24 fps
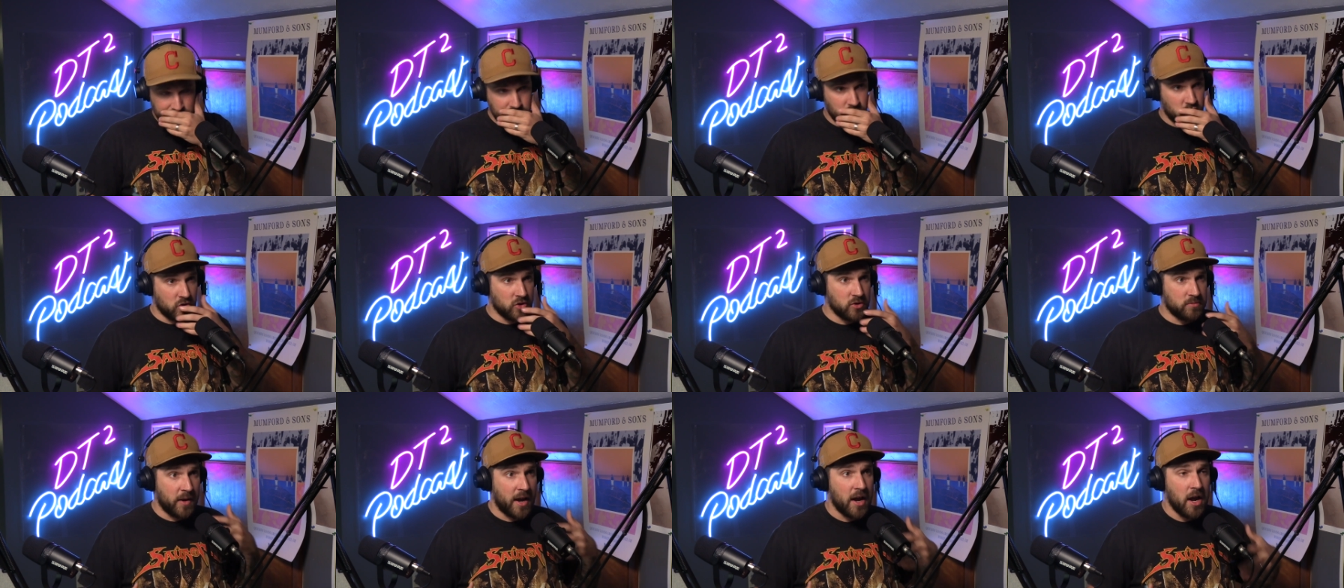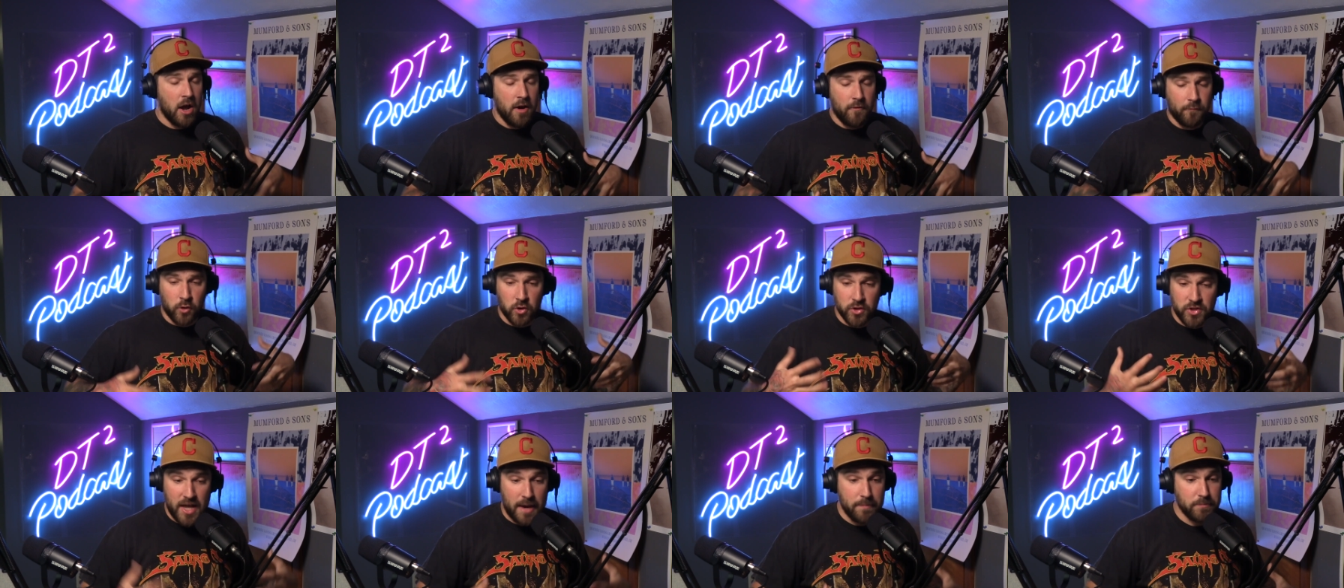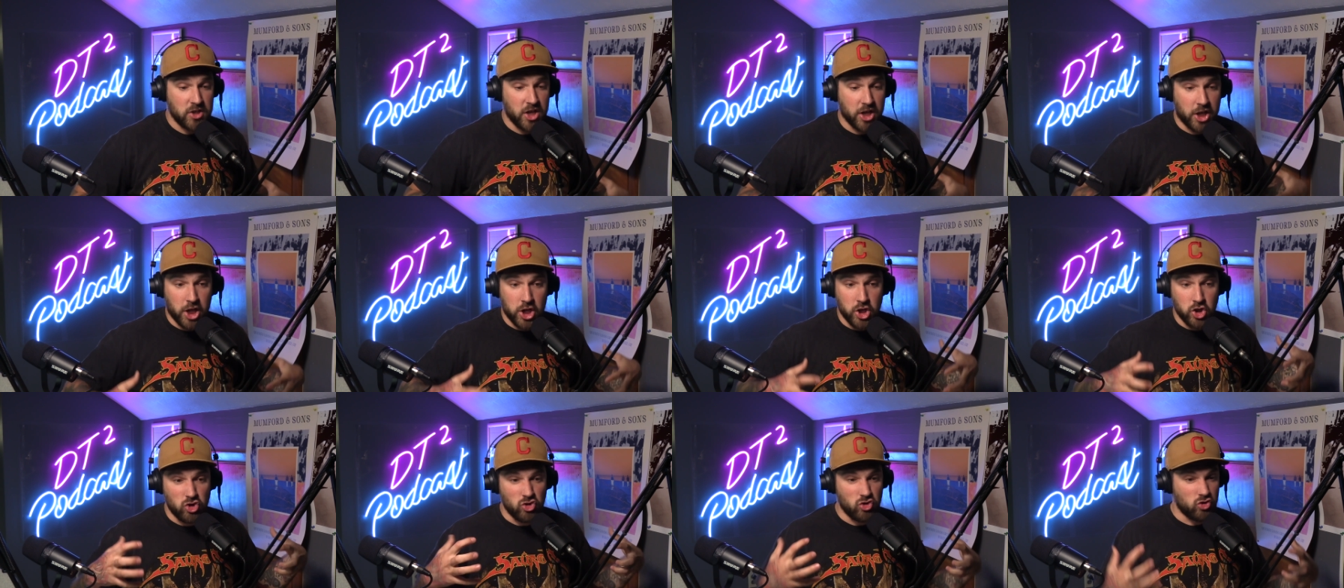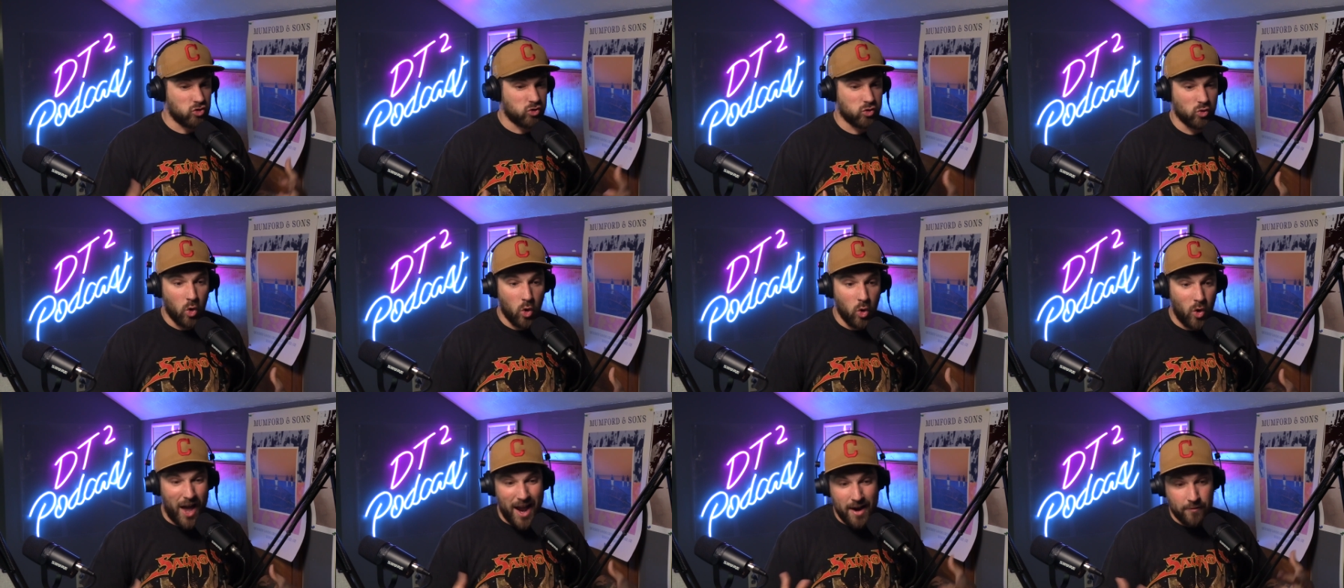excuse me, for them to
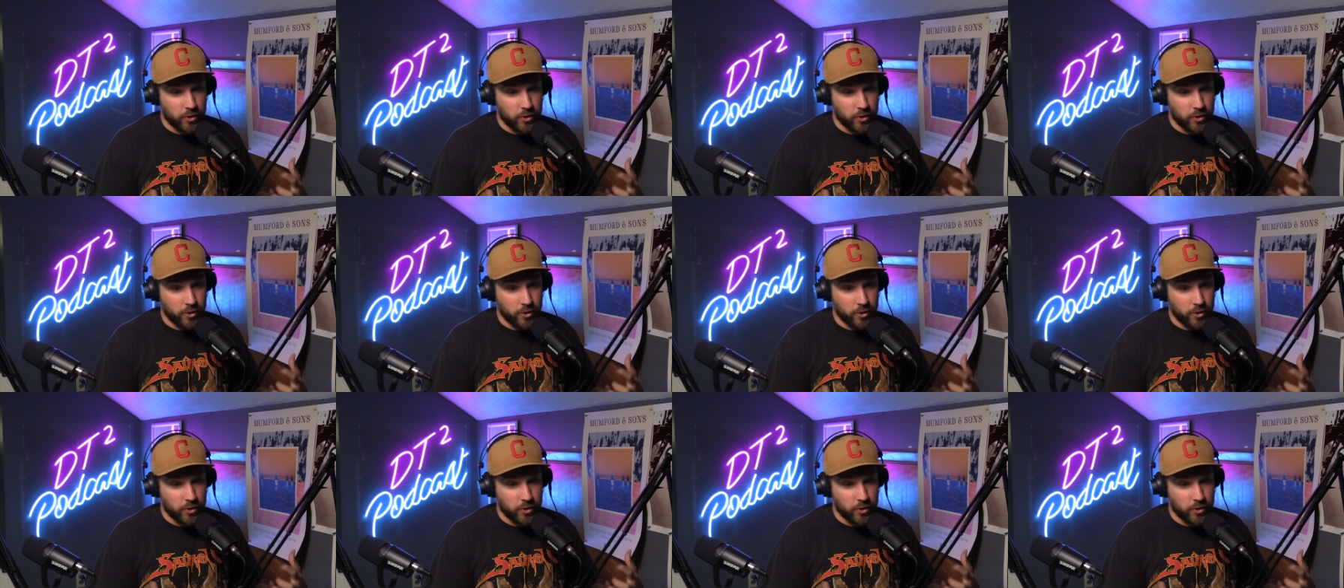control